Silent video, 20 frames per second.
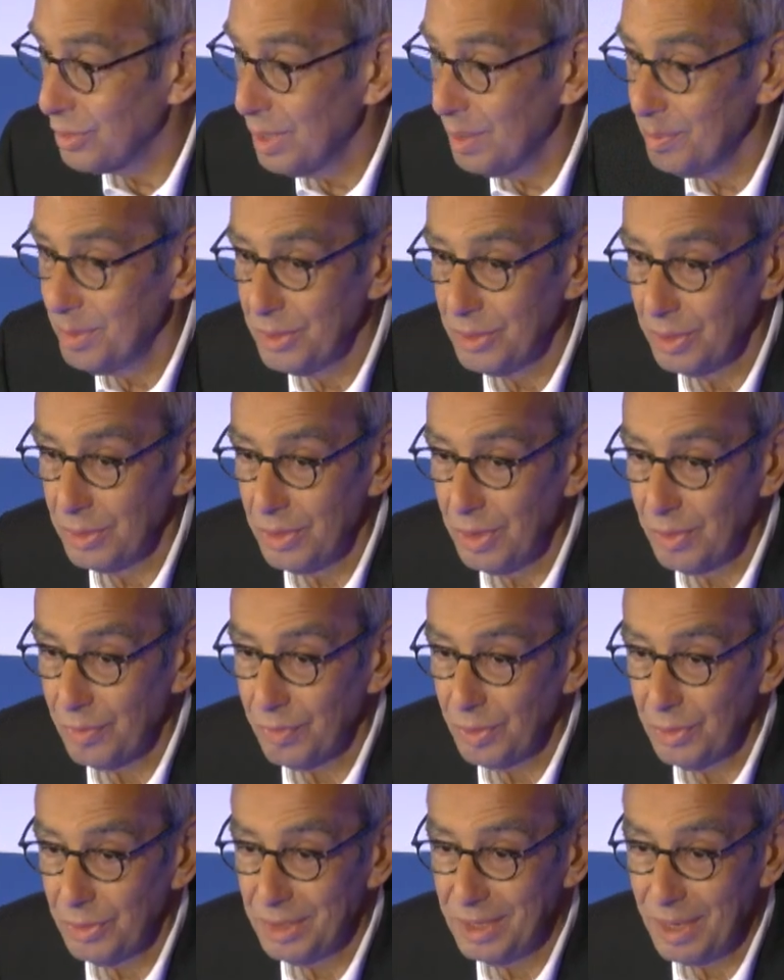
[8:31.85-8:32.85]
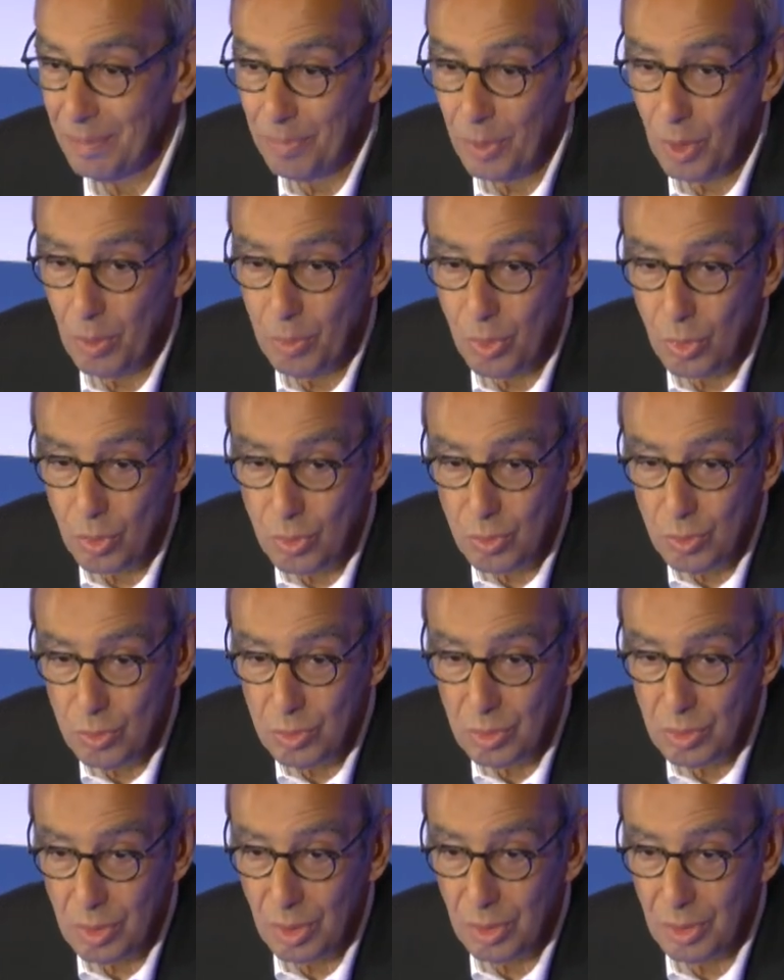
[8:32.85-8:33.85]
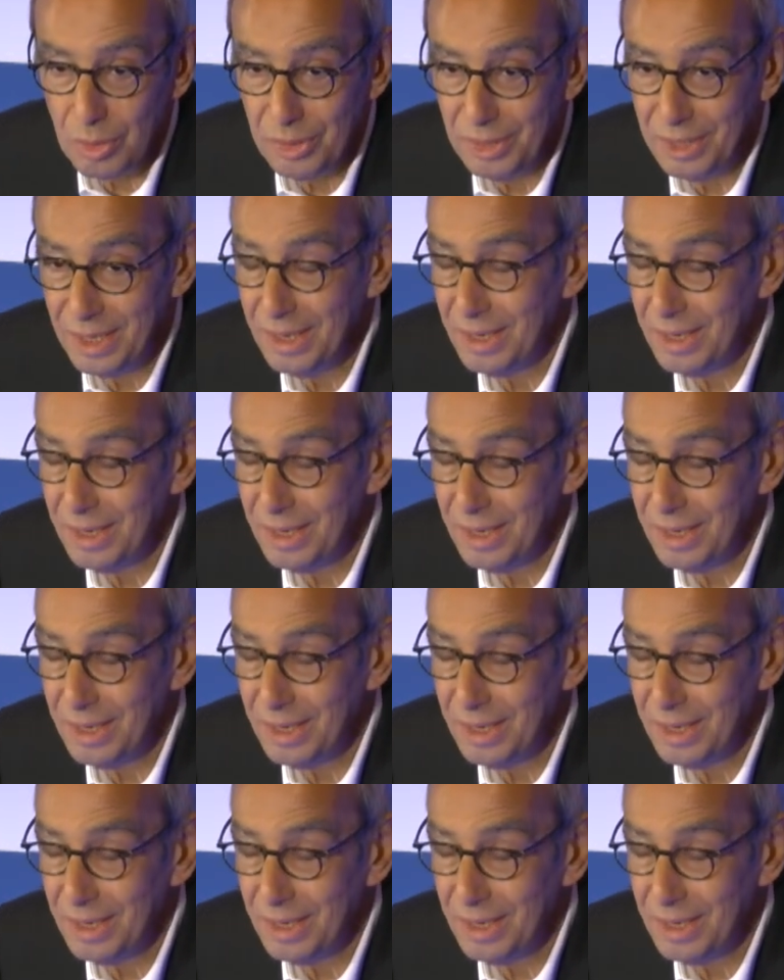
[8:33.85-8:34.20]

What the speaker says: which is about implementing.